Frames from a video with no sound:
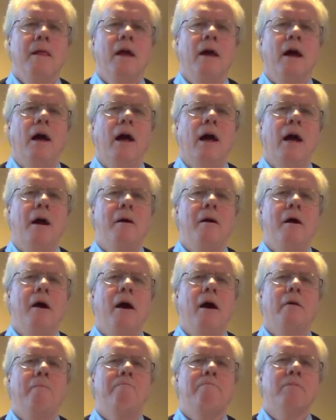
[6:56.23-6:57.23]

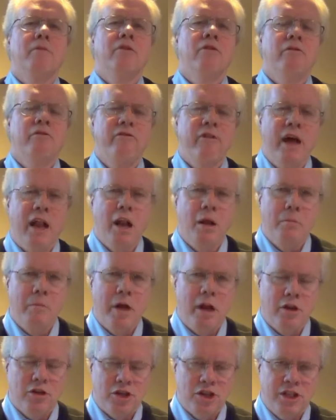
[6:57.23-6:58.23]

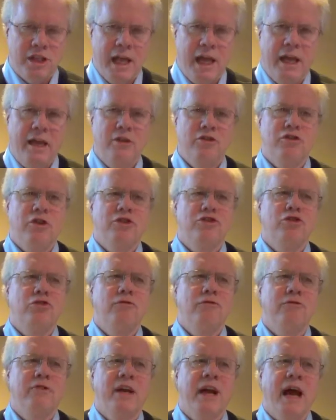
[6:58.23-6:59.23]
developmental stage that
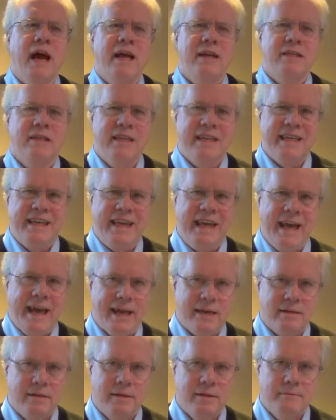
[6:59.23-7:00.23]
you've got to
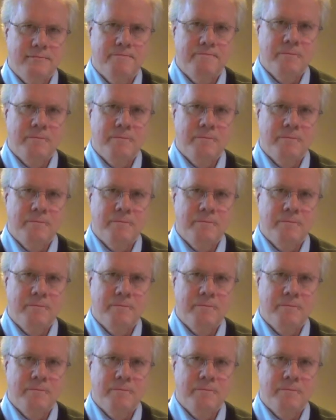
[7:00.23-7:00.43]
get.